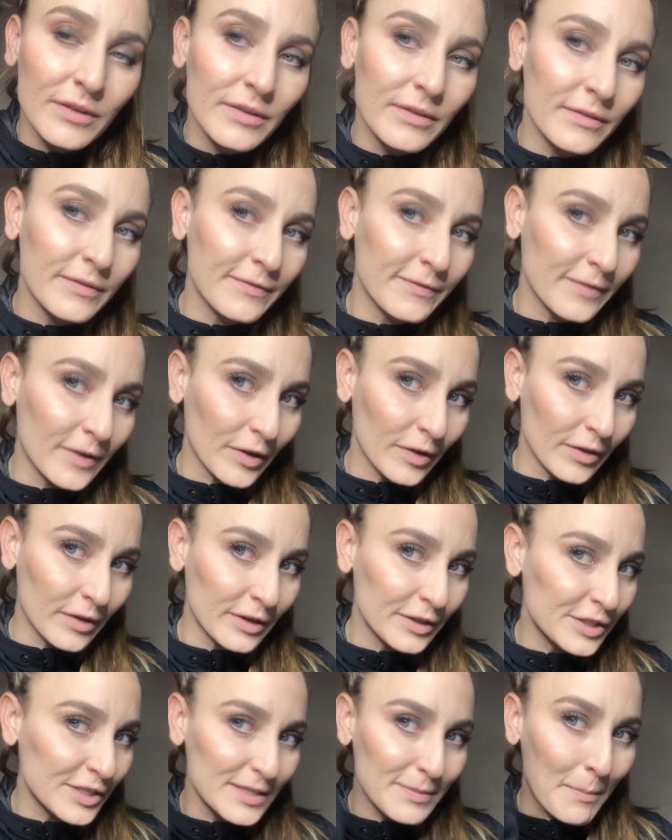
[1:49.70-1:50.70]
further,
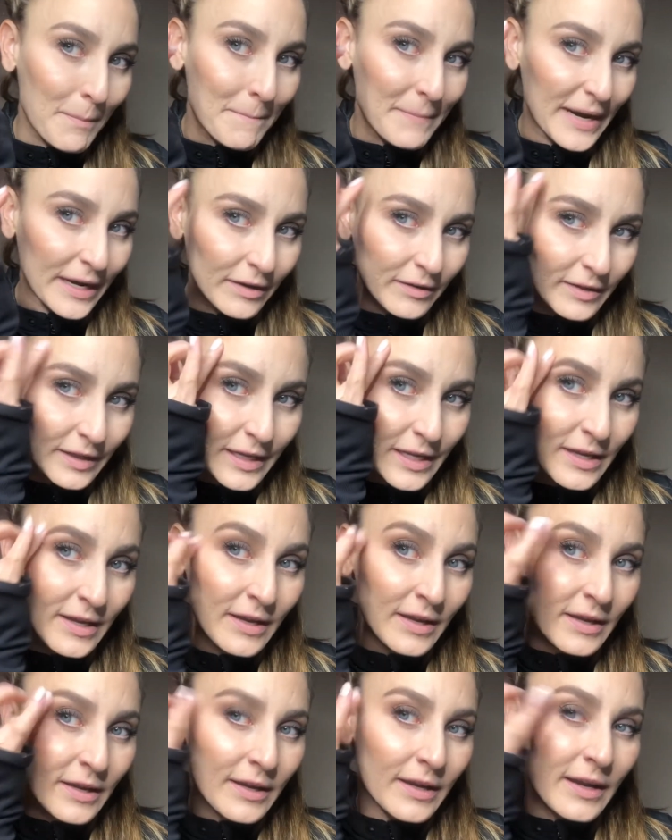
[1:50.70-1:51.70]
just barely,
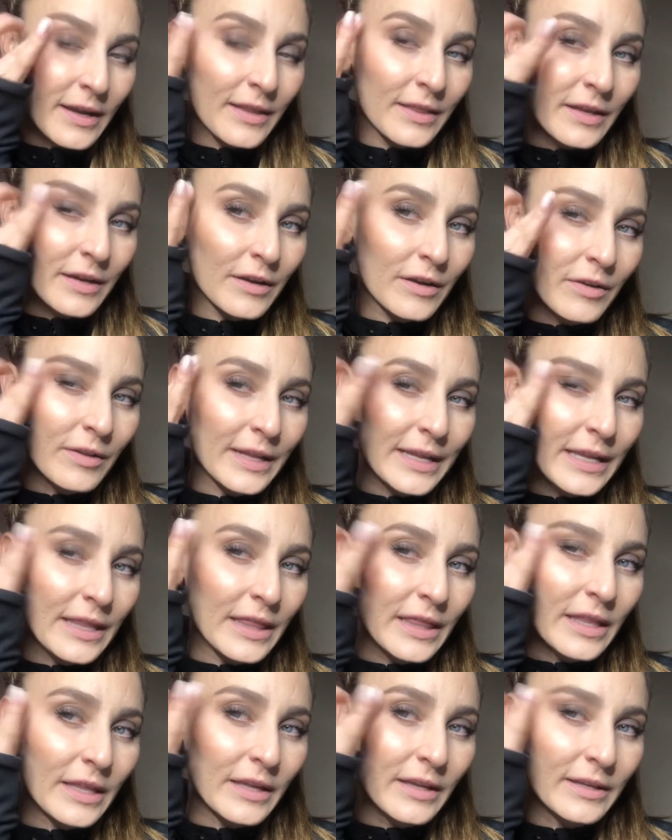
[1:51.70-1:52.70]
and then go like
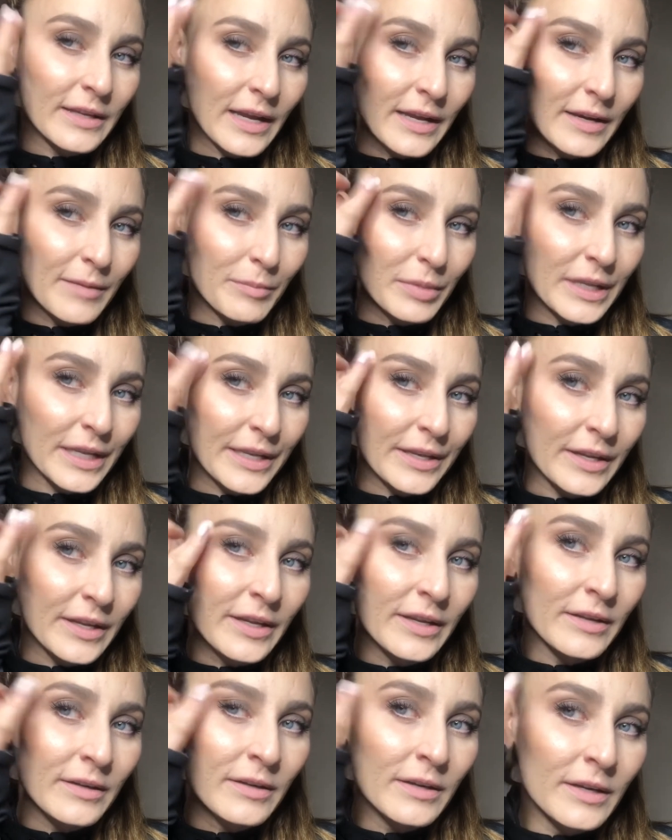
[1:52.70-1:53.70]
this, kind of blend
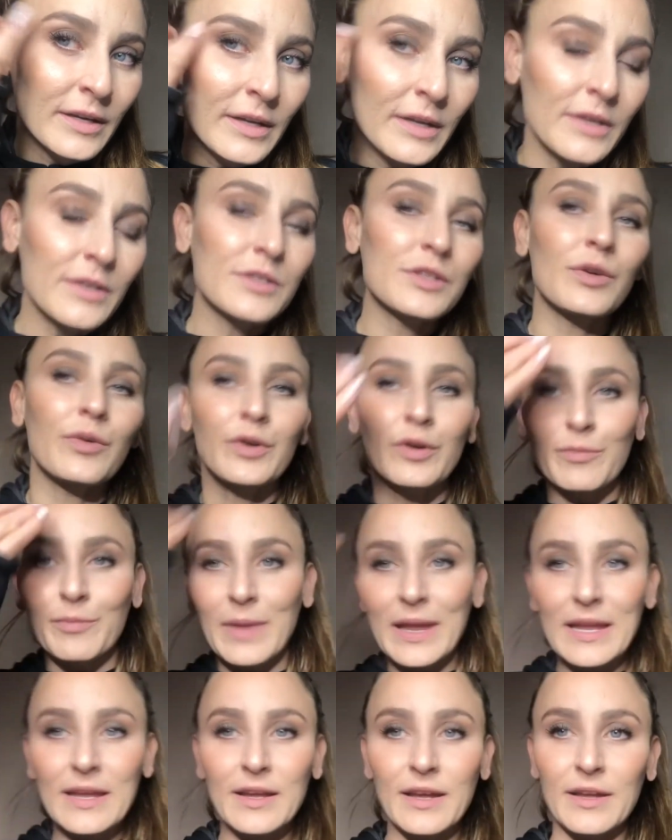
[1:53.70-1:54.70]
it so it'll
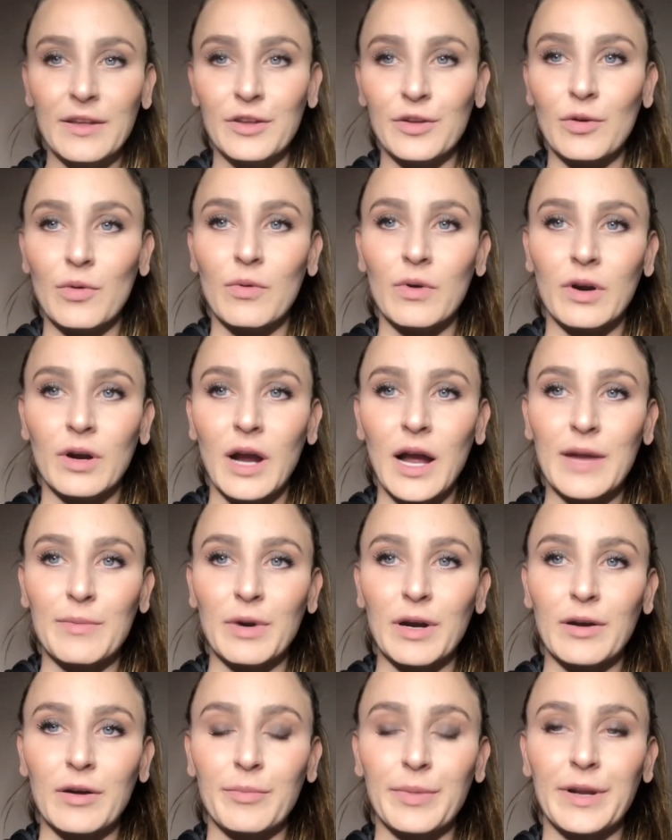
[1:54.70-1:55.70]
make your
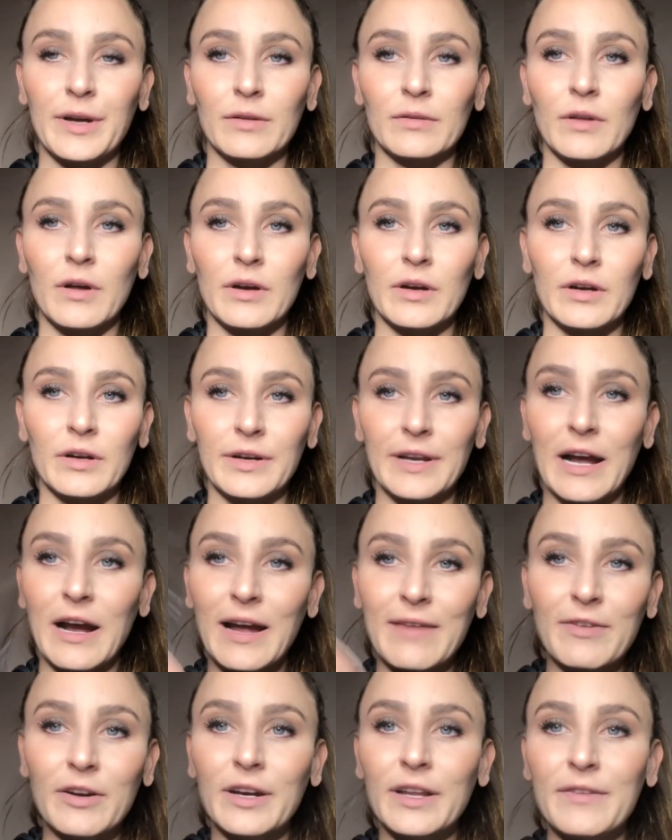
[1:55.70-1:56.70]
eyebrow appear longer. Now
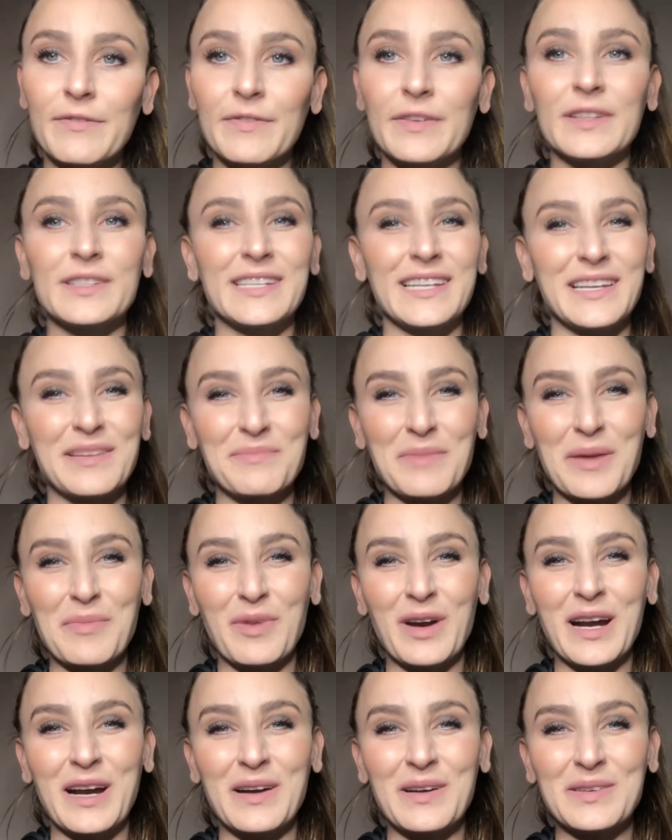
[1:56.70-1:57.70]
I've already filled in my
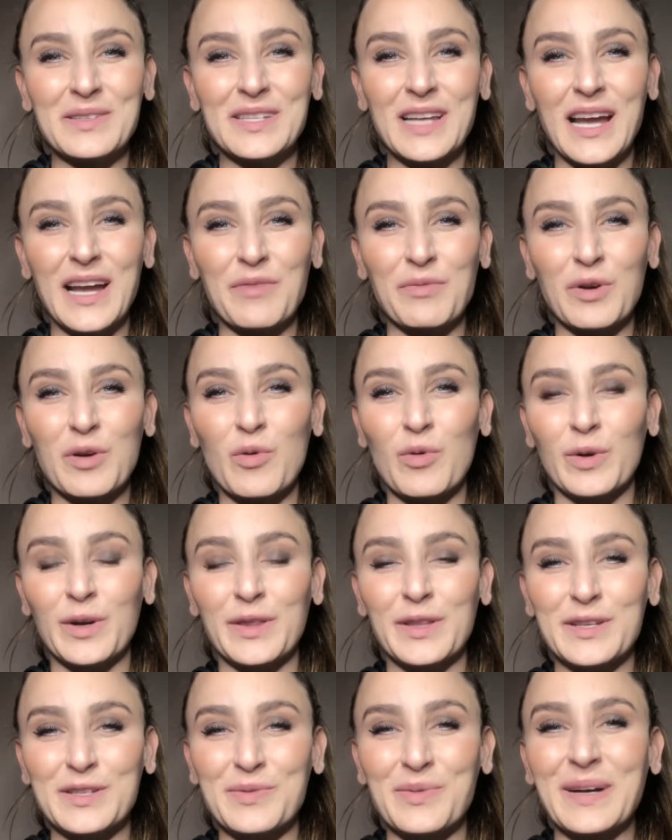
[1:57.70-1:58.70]
brows. I recorded
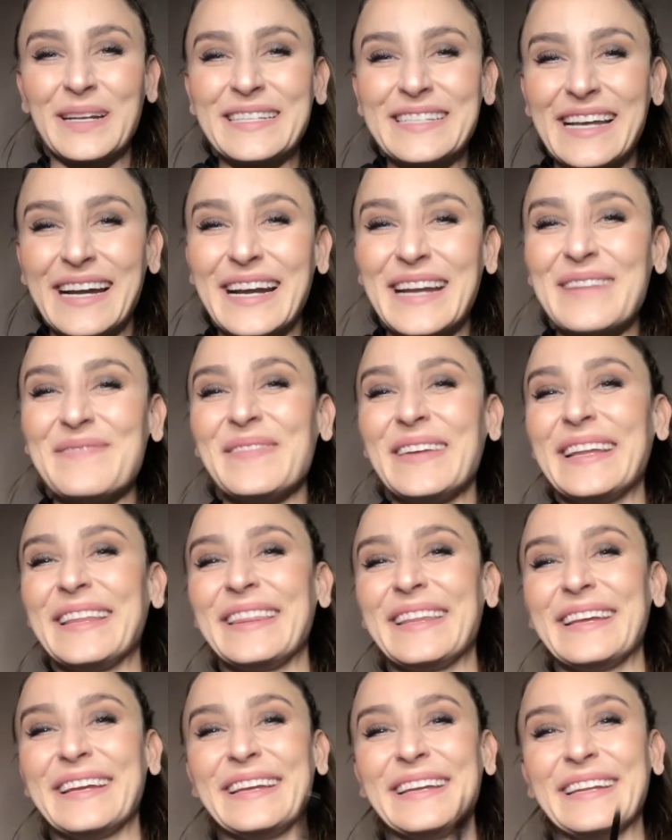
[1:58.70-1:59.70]
this one time and
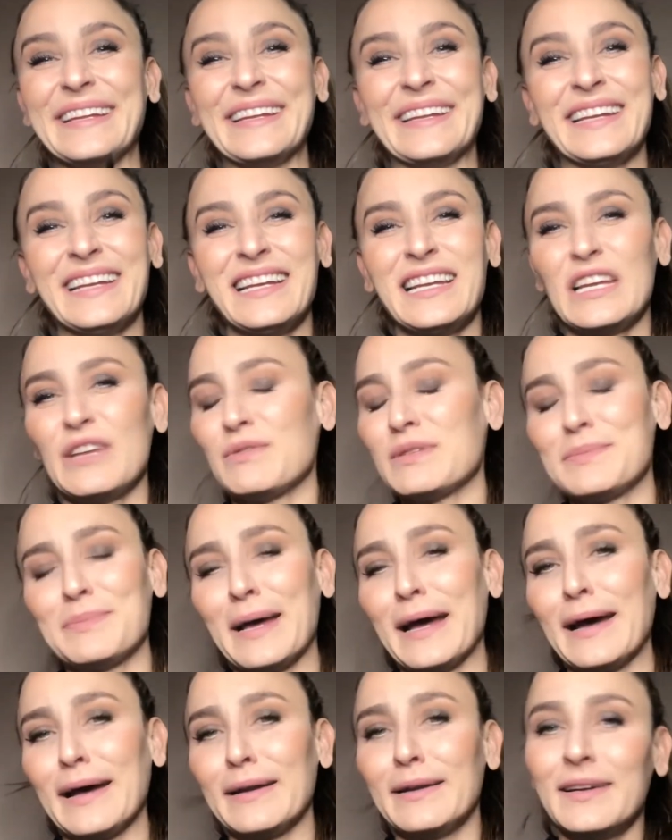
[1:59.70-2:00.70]
then it was
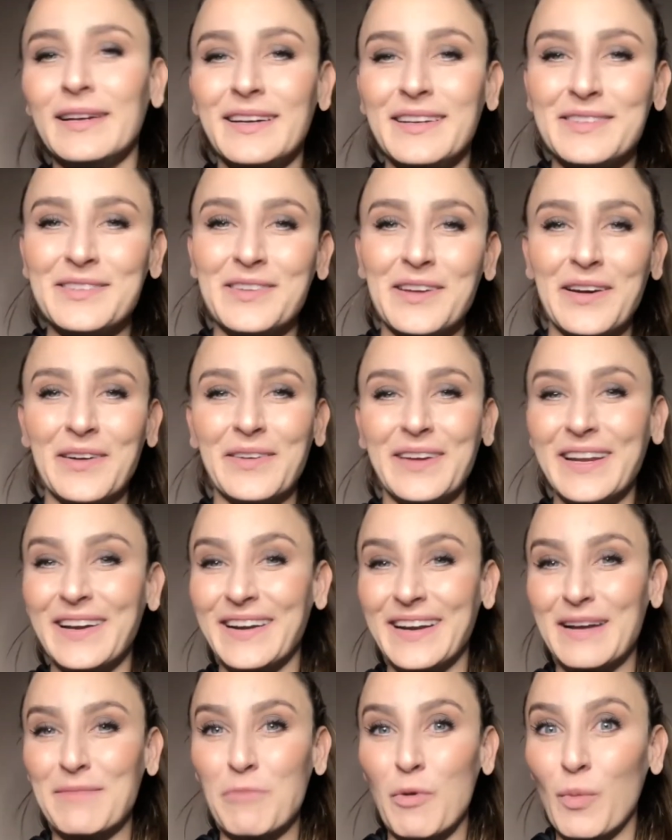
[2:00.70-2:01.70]
bad, so here I
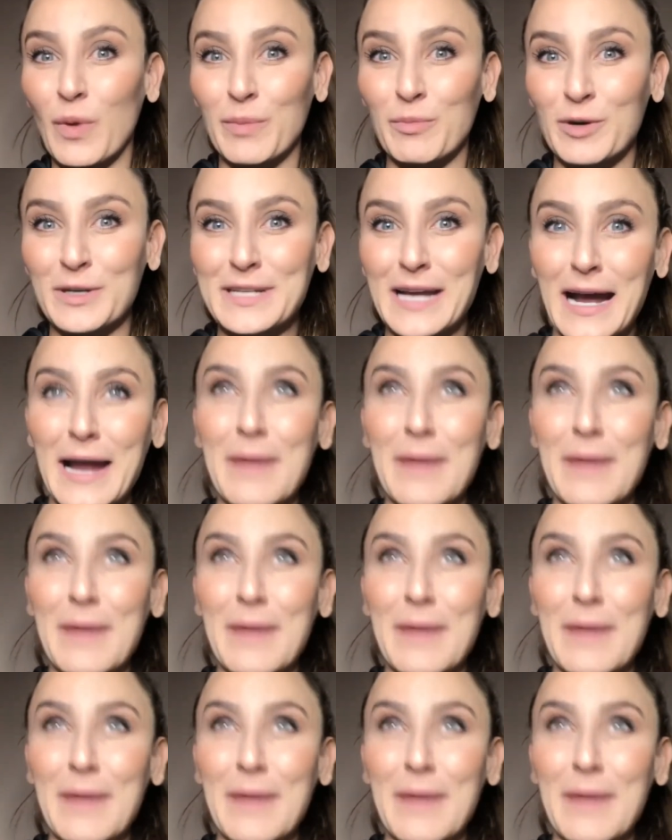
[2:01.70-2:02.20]
am one more time,